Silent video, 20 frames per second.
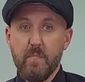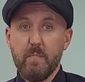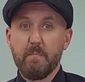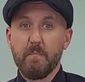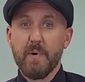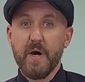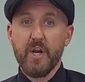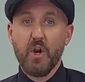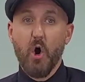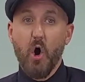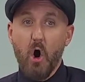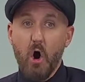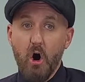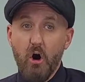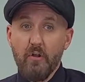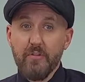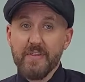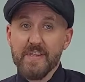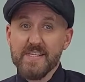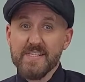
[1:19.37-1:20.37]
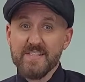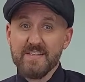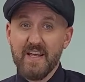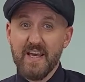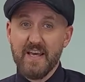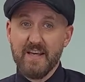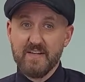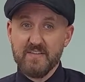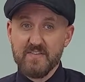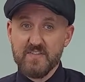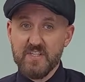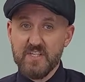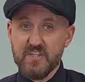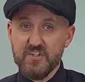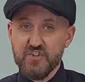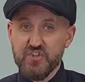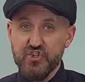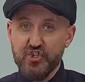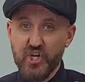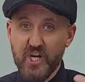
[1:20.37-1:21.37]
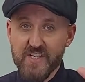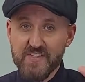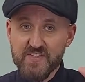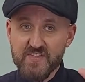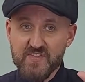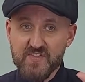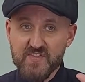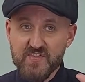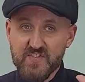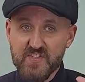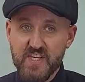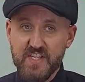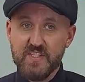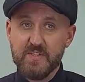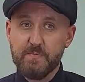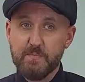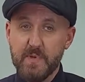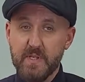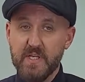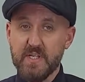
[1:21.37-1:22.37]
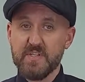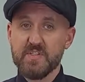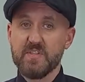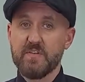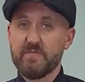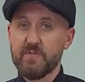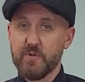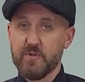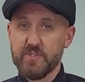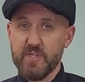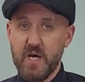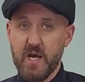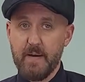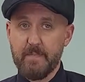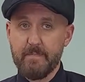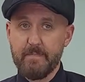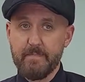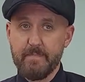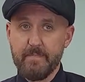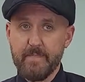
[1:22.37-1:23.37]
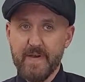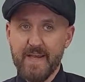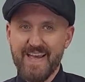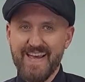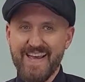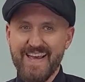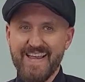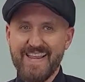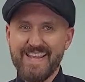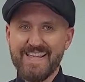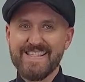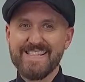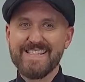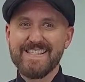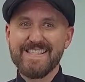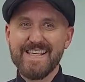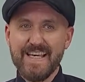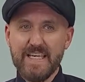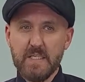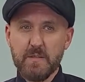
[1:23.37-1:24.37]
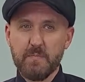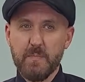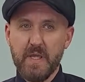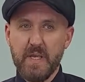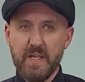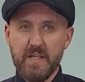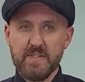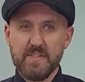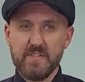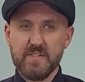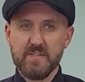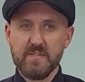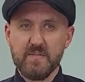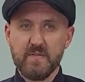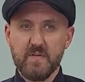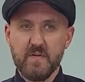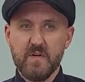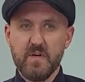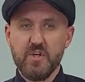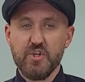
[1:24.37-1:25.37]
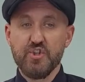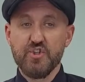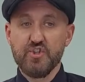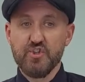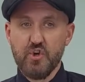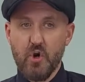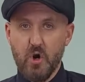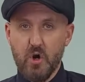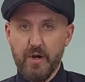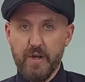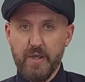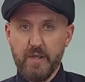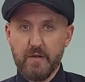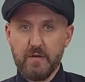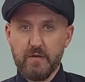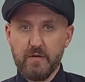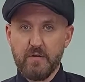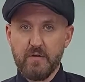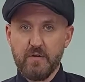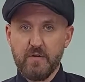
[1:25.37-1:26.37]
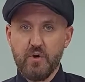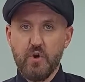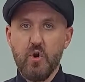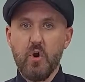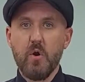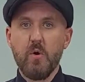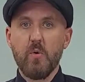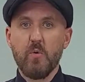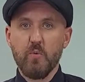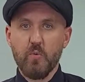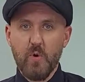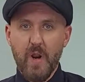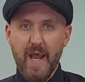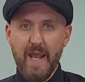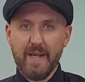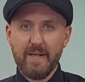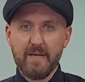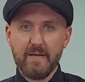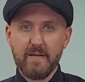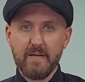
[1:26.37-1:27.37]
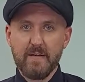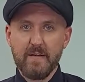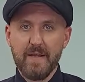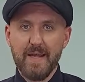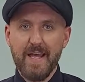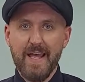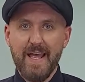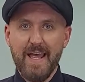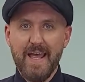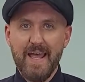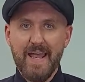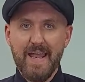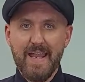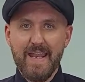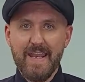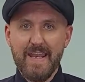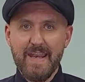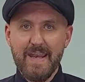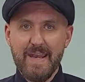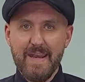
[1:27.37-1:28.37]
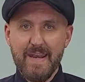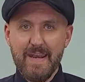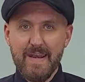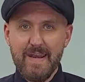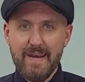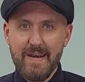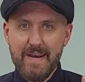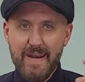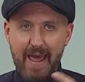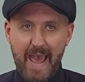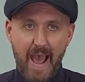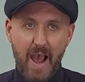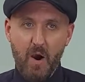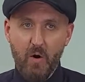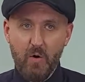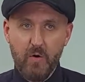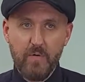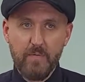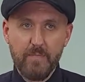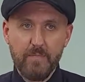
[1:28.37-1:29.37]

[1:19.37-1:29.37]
But all this takes is just 6 minutes of your time. 6 minutes, starting right now.